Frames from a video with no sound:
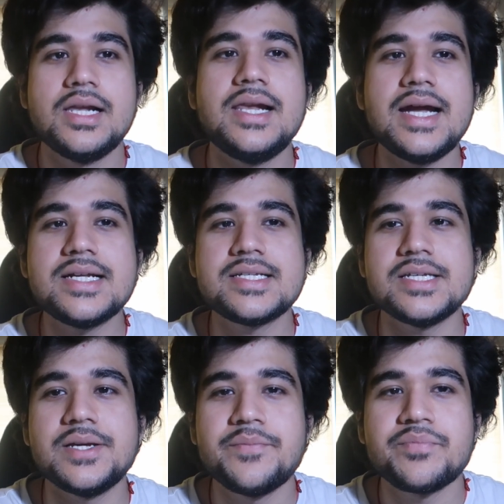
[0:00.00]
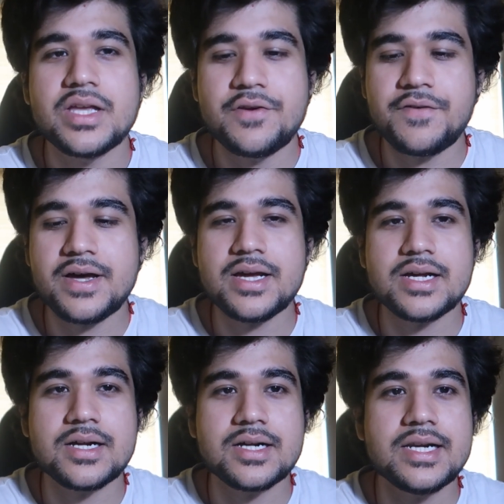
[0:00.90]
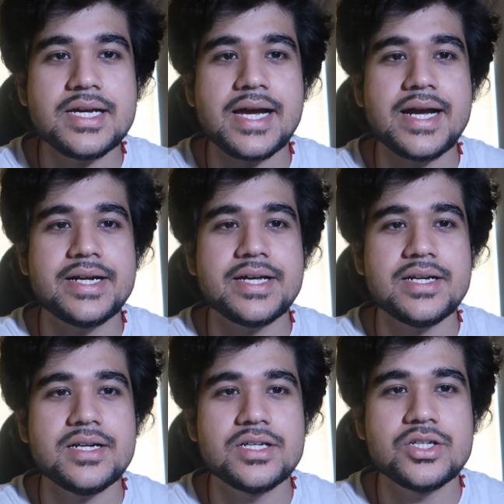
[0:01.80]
Let's see. If I click enter,